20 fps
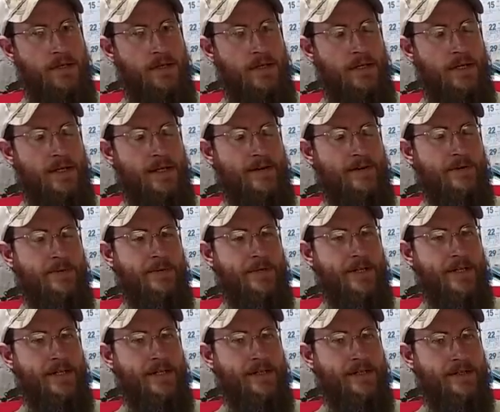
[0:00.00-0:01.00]
all right,
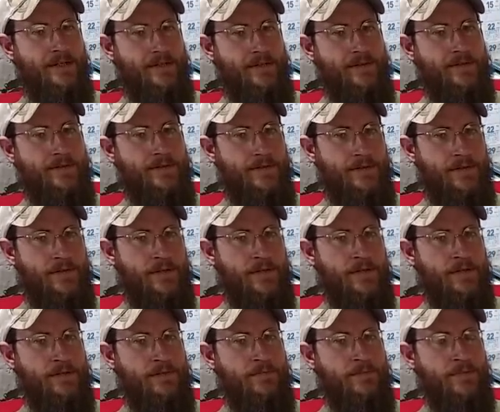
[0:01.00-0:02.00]
everybody.
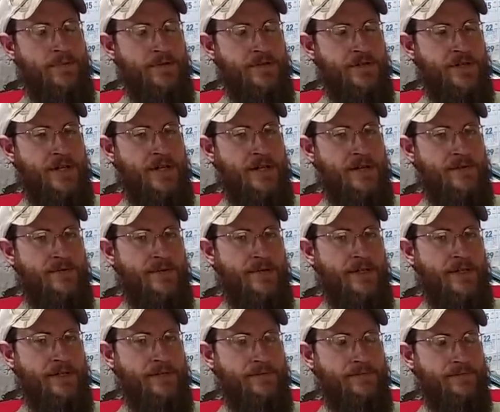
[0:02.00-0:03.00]
Uh, appreciate
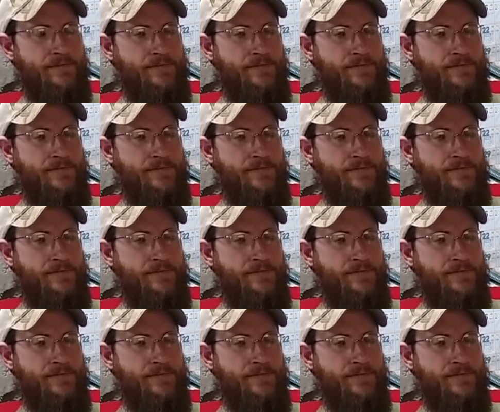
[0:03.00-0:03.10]
everything.